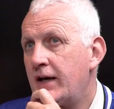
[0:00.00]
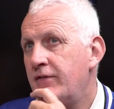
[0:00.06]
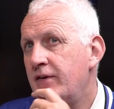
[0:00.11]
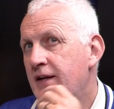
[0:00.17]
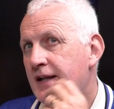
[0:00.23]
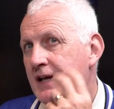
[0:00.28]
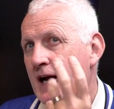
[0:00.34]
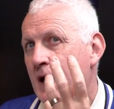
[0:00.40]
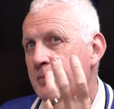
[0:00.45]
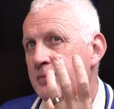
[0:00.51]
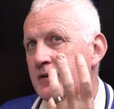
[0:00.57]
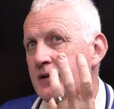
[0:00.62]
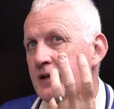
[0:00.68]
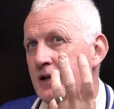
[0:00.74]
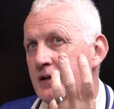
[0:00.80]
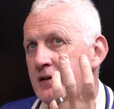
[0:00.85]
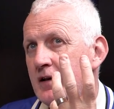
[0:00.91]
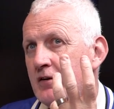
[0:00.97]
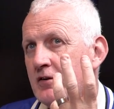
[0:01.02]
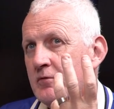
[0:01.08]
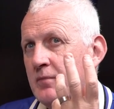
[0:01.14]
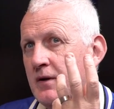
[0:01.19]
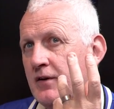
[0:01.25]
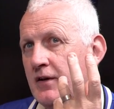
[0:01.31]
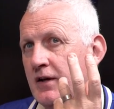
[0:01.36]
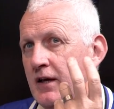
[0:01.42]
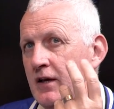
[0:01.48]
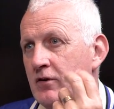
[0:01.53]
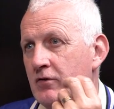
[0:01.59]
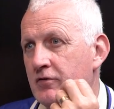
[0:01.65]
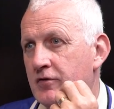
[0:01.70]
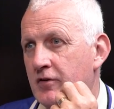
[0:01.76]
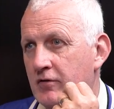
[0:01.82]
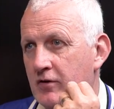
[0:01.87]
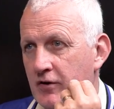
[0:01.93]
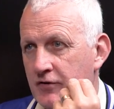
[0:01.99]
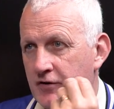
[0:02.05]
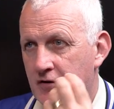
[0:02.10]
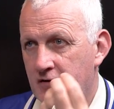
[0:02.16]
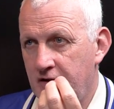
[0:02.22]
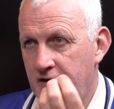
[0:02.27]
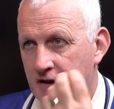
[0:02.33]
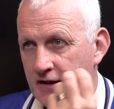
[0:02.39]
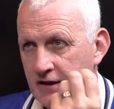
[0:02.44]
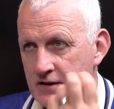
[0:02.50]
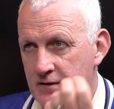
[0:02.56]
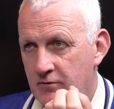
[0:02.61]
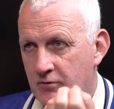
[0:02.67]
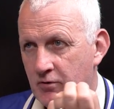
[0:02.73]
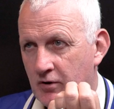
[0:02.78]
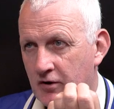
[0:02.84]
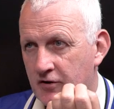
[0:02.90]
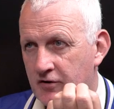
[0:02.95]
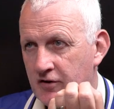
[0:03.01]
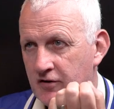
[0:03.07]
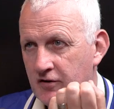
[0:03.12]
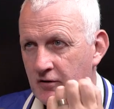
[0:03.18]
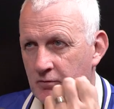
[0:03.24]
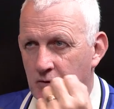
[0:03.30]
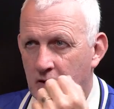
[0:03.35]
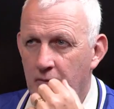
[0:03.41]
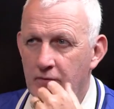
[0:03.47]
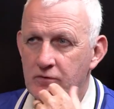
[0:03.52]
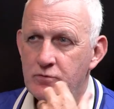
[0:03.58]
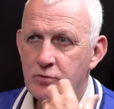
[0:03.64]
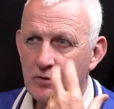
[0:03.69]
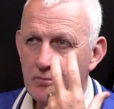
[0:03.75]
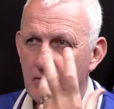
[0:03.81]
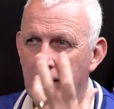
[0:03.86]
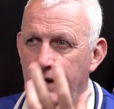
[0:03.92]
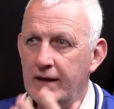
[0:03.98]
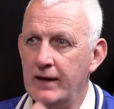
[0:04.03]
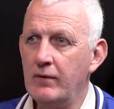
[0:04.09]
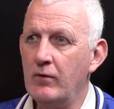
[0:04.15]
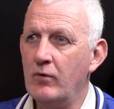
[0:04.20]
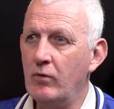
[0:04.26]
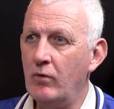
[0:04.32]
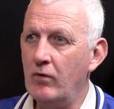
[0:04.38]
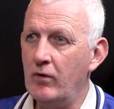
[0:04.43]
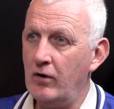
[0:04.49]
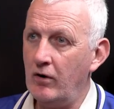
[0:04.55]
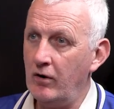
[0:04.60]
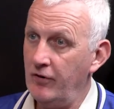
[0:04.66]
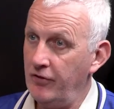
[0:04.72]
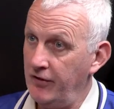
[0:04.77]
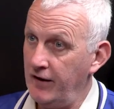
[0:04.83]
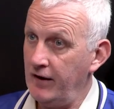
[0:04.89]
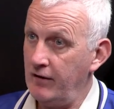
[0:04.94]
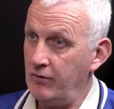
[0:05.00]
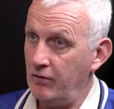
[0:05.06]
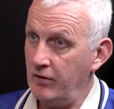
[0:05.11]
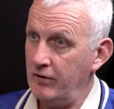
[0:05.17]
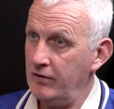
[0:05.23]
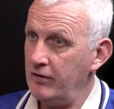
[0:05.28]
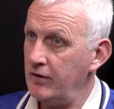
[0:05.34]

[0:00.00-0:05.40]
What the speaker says: If he's a captain, it tells me that he's also got those leadership qualities as well, which would make him I think, quite